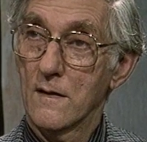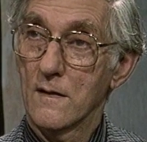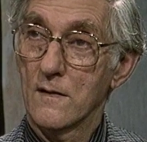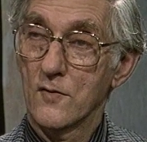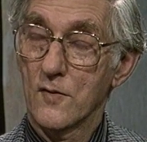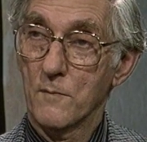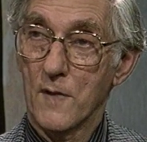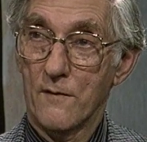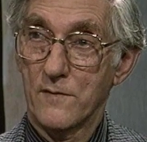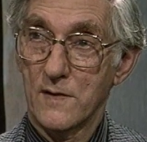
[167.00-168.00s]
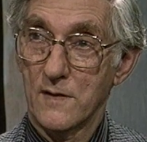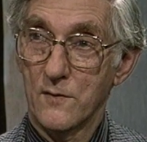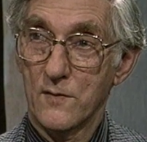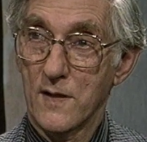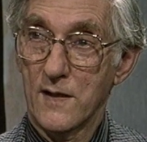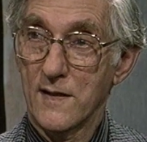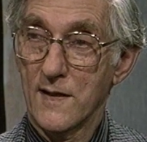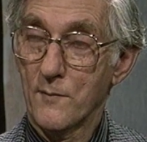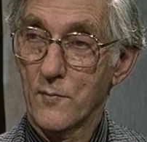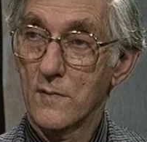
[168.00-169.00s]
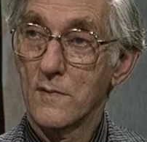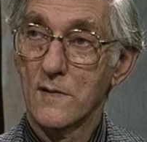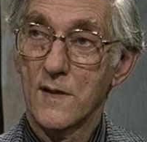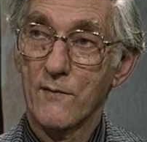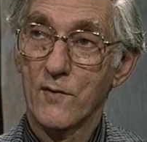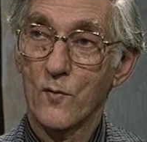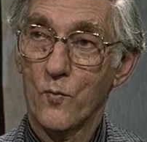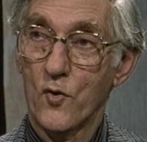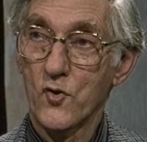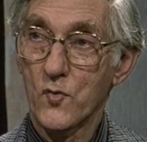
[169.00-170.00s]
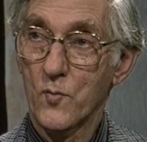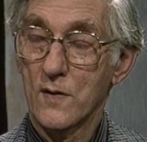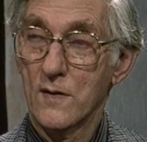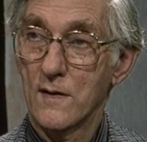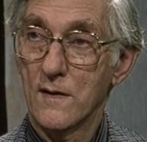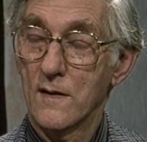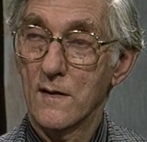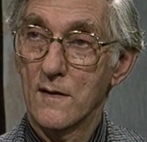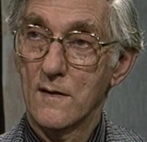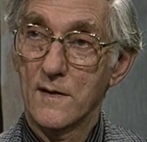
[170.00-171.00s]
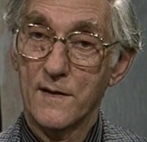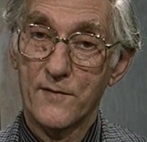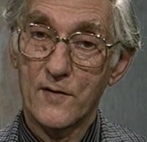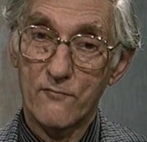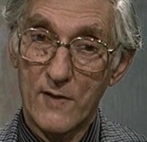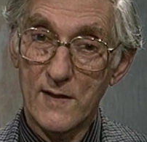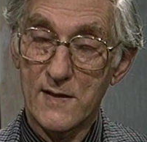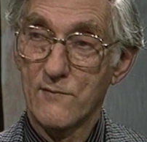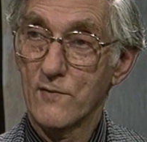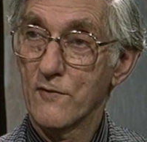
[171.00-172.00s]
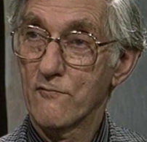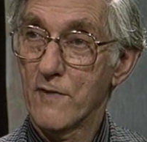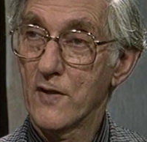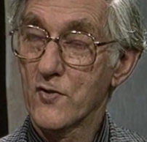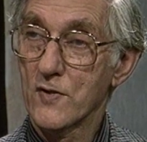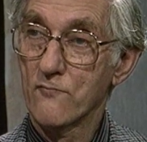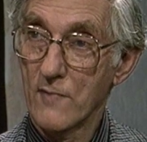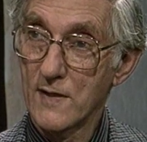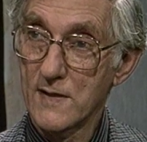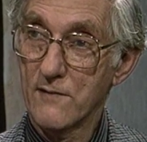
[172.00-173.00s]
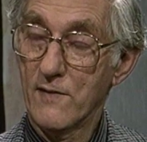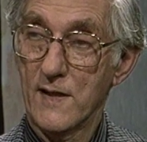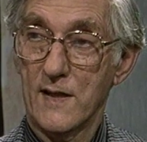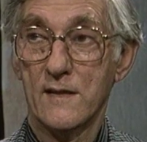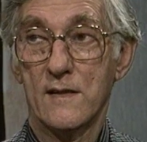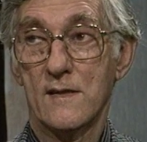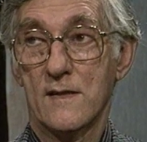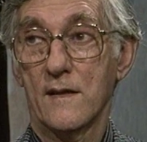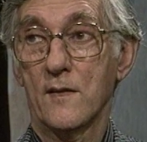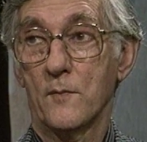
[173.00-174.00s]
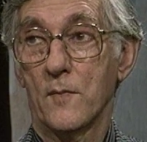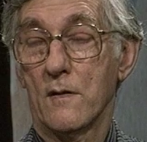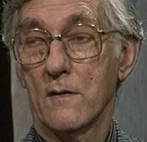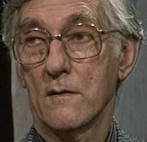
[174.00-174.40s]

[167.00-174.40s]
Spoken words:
after, you know, getting up and having a wash, when they feel relatively fresh and relatively undisturbed,